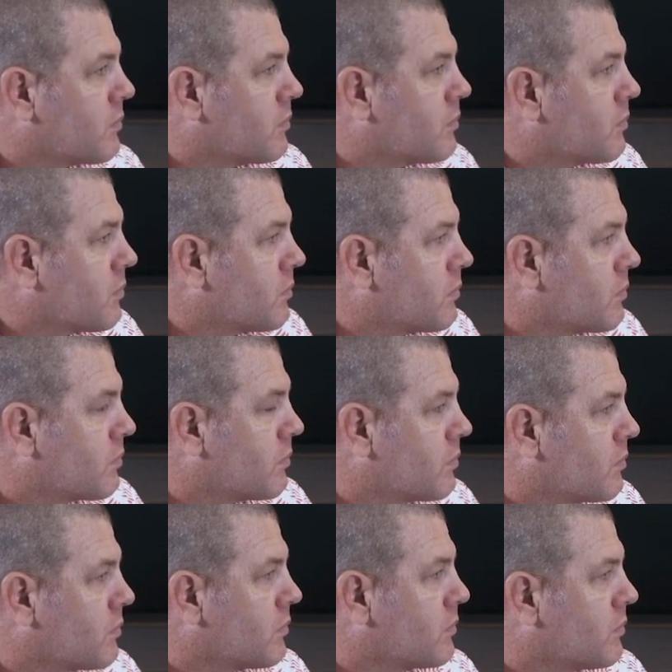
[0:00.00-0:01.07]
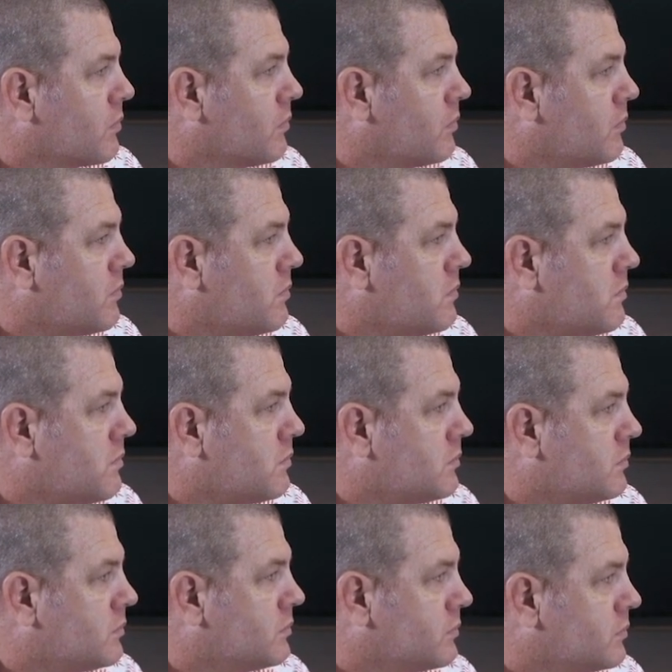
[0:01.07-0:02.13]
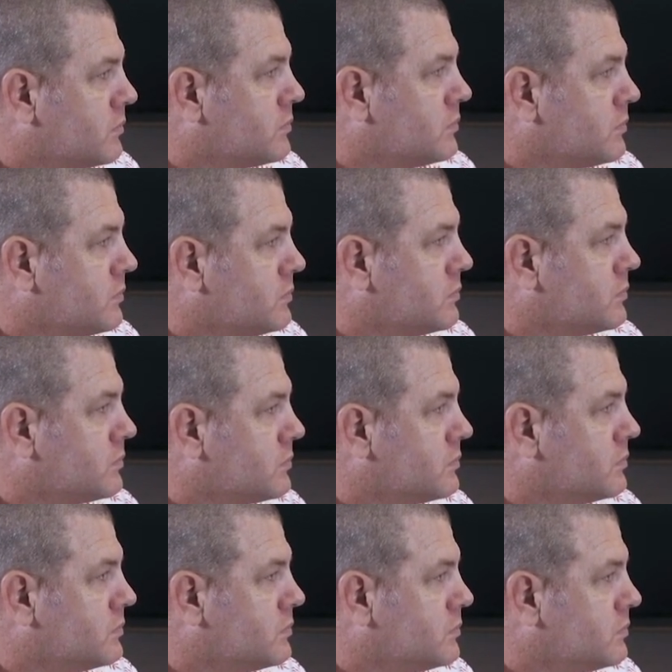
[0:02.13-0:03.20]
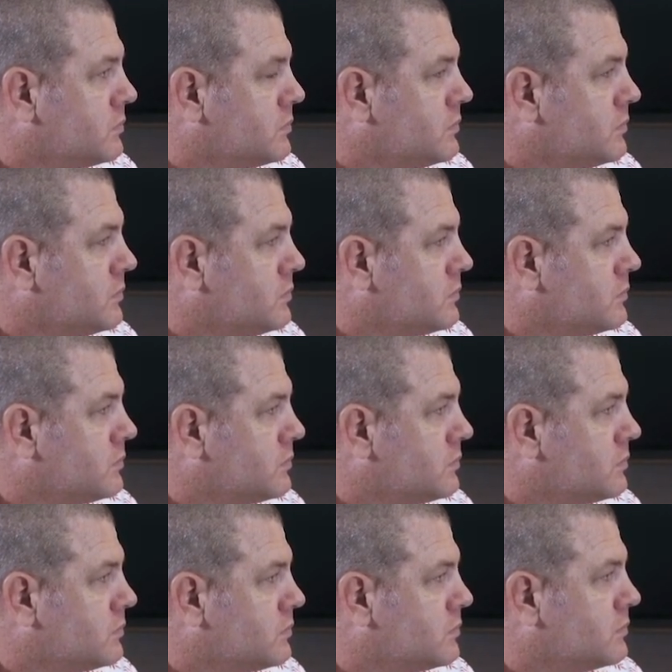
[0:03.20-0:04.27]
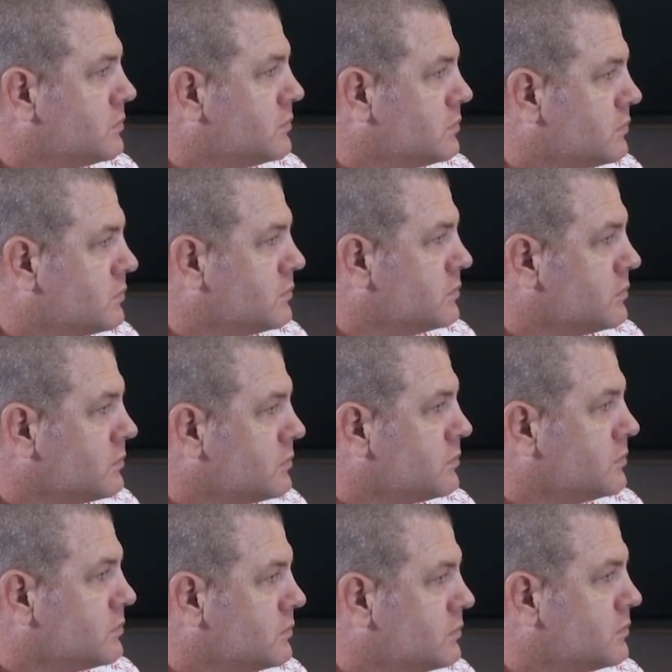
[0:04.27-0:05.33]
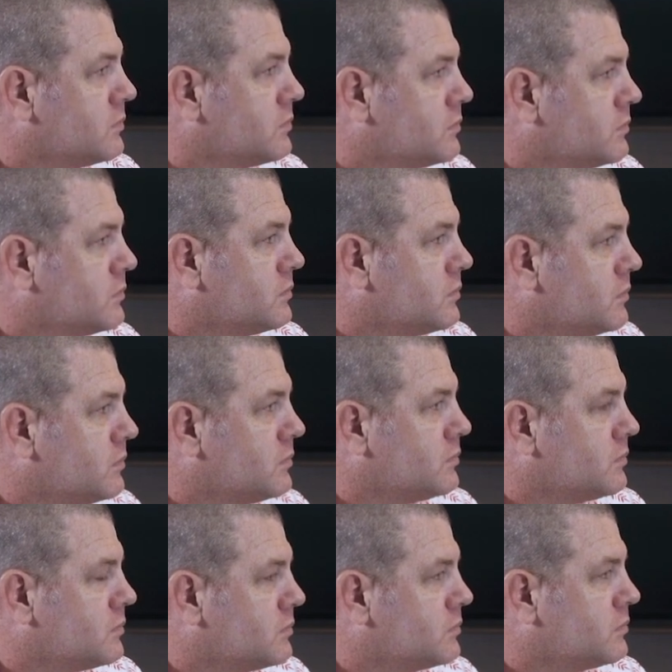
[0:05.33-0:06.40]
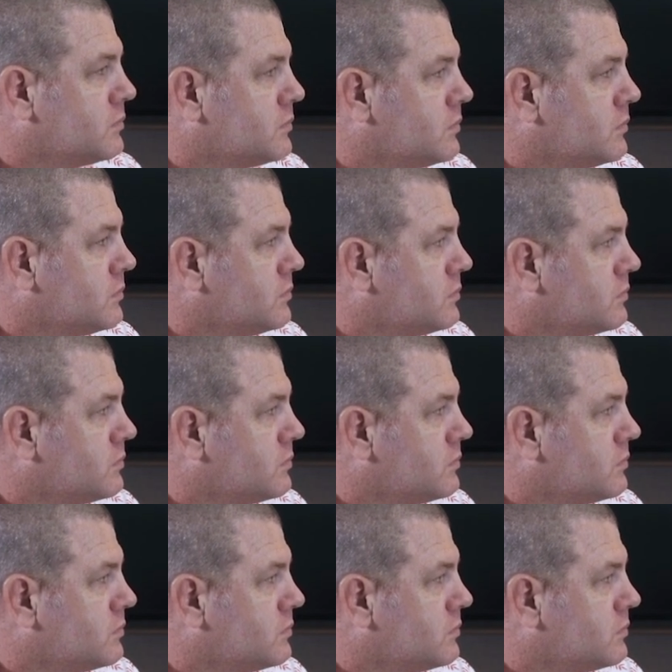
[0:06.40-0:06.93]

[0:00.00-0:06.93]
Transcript: The person shown says nothing.